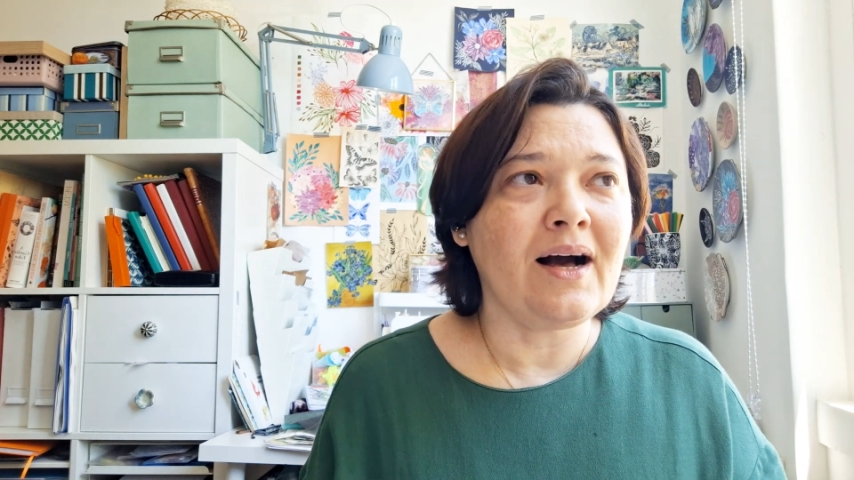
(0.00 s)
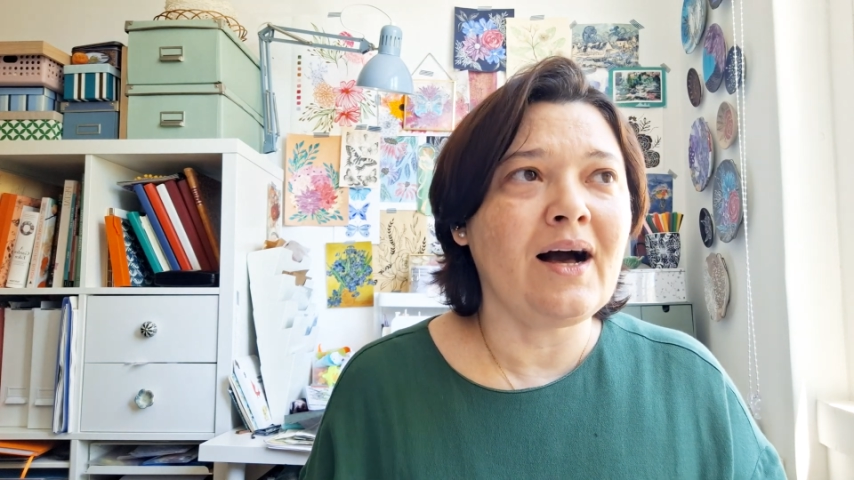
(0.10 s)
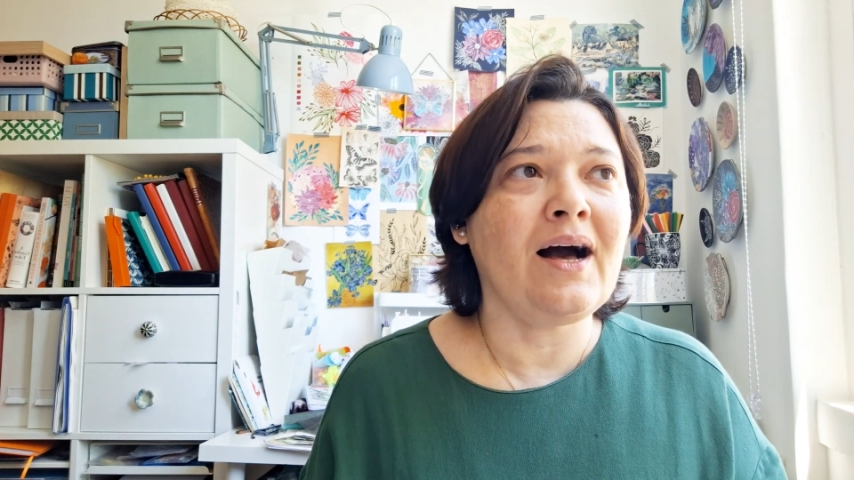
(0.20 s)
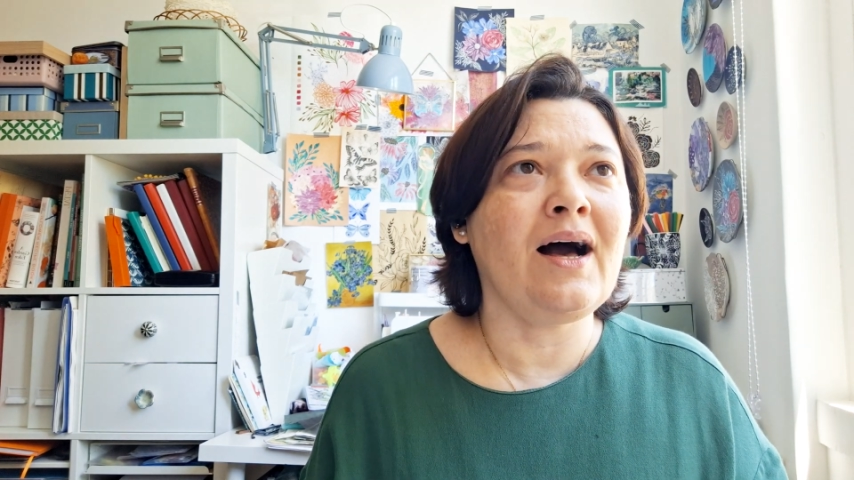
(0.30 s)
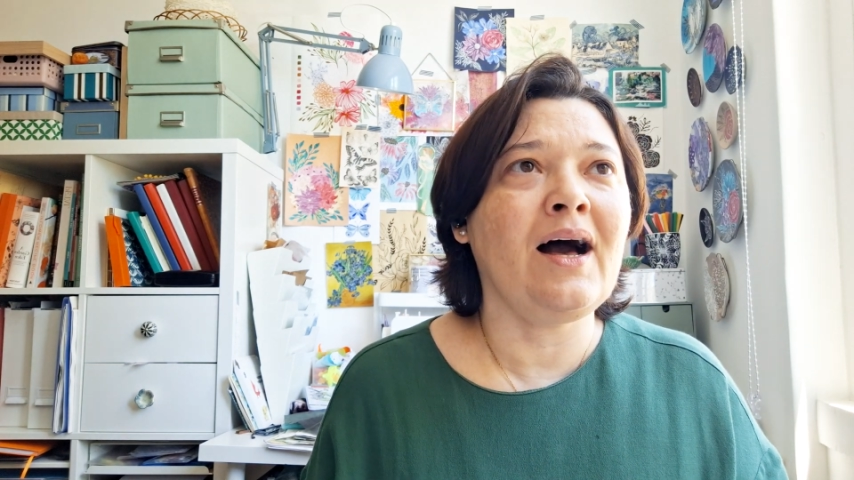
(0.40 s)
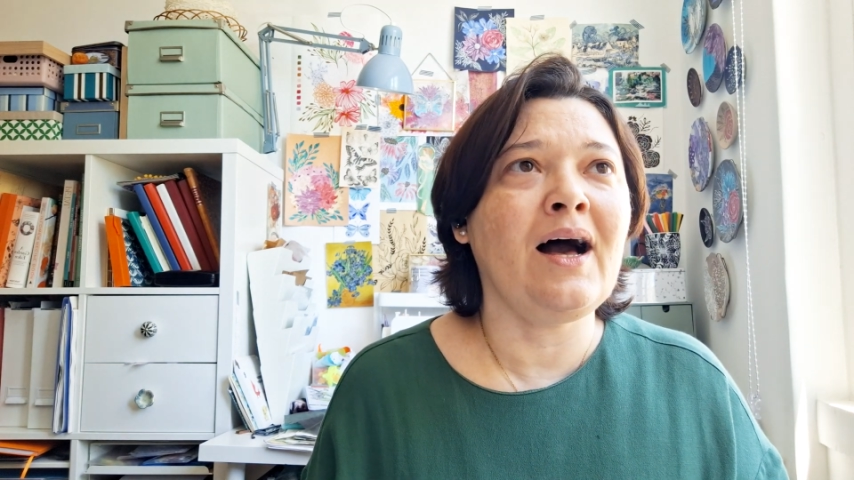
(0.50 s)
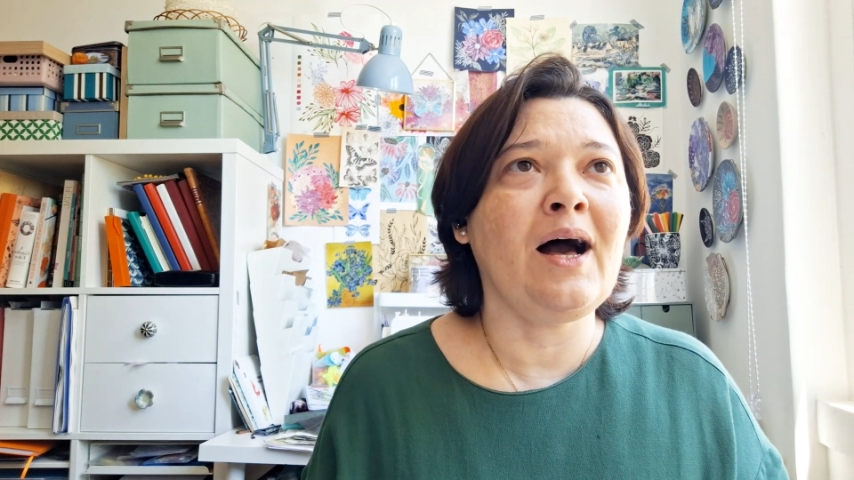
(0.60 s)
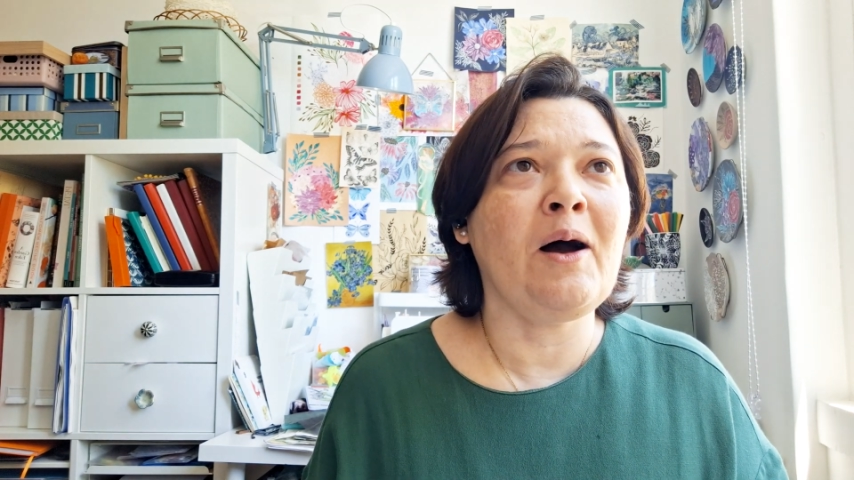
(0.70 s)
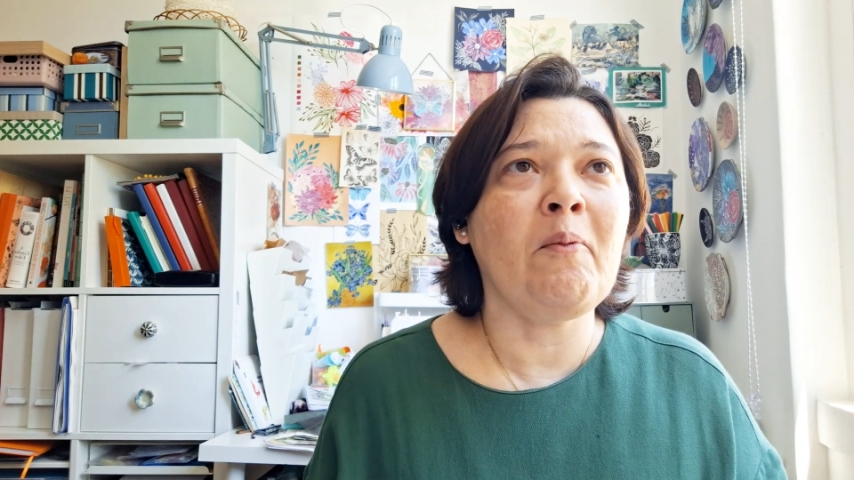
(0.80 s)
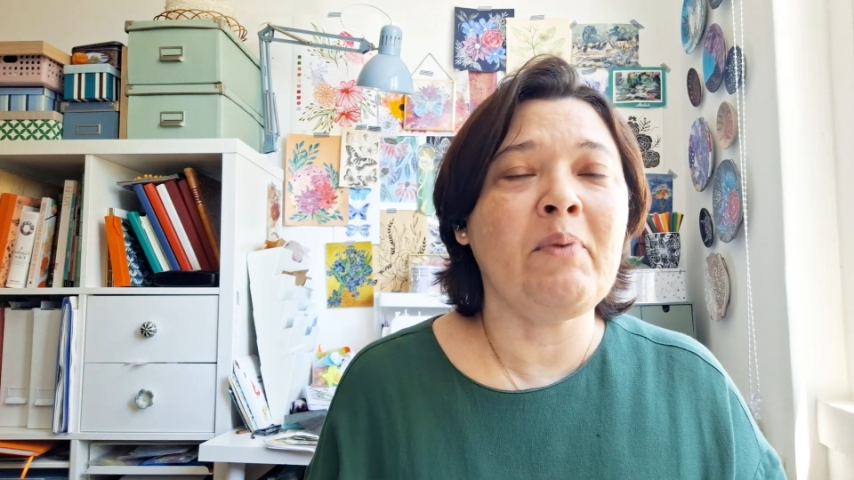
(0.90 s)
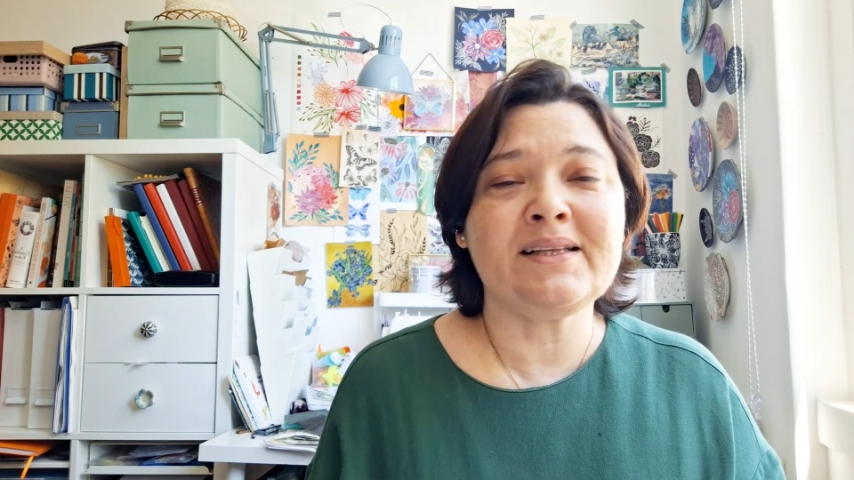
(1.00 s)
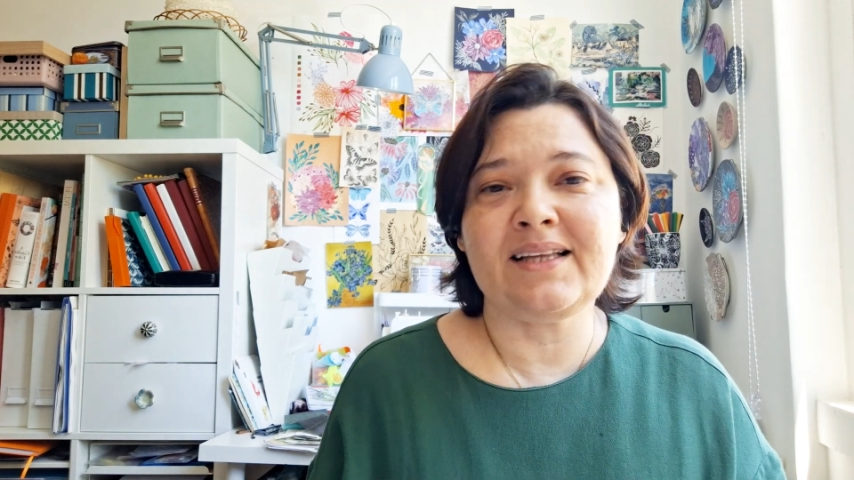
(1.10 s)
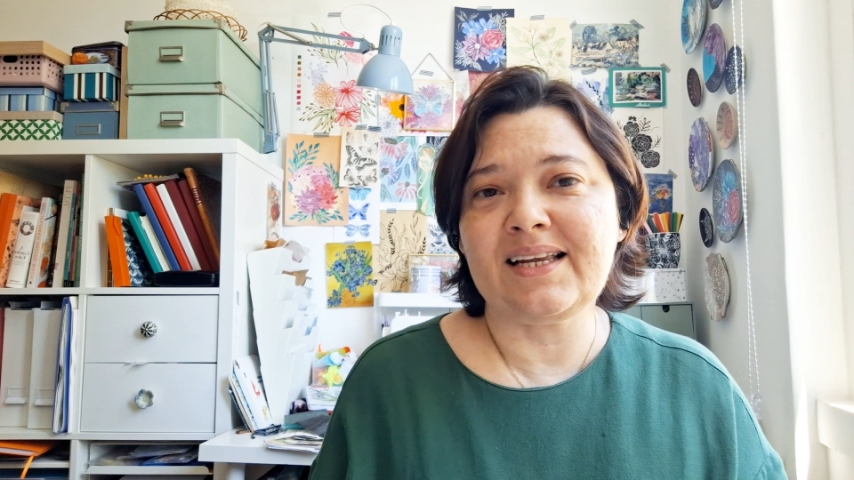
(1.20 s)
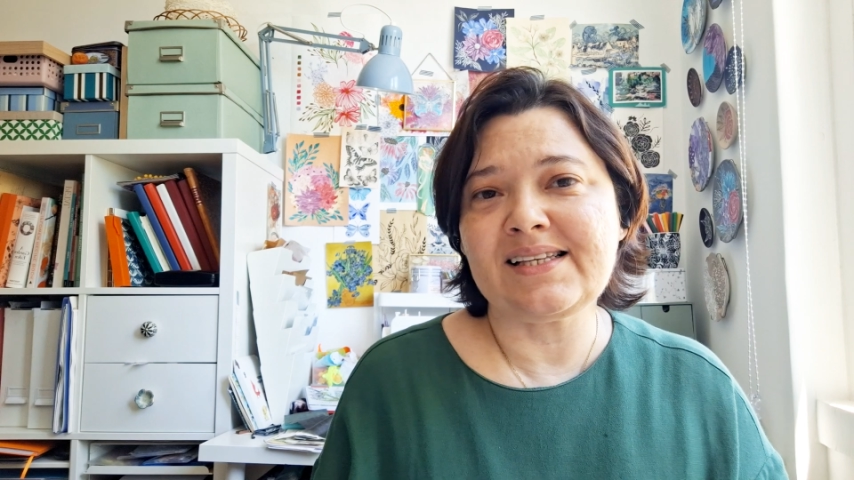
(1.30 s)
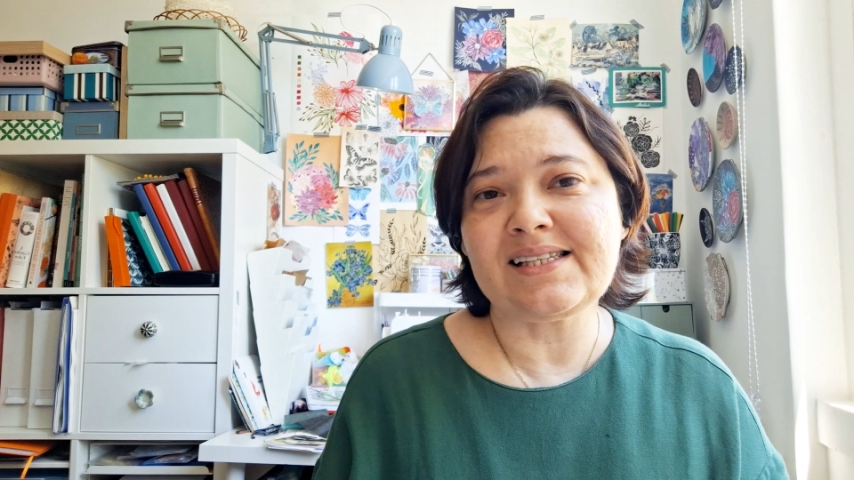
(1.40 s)
but
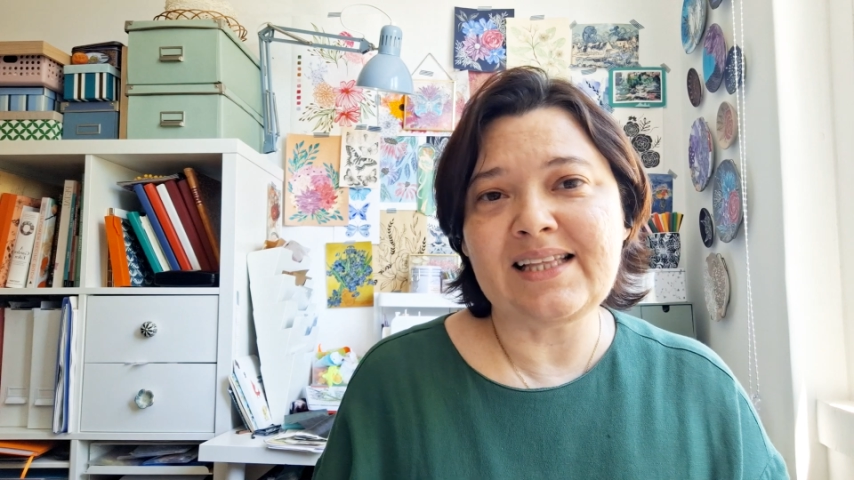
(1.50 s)
there is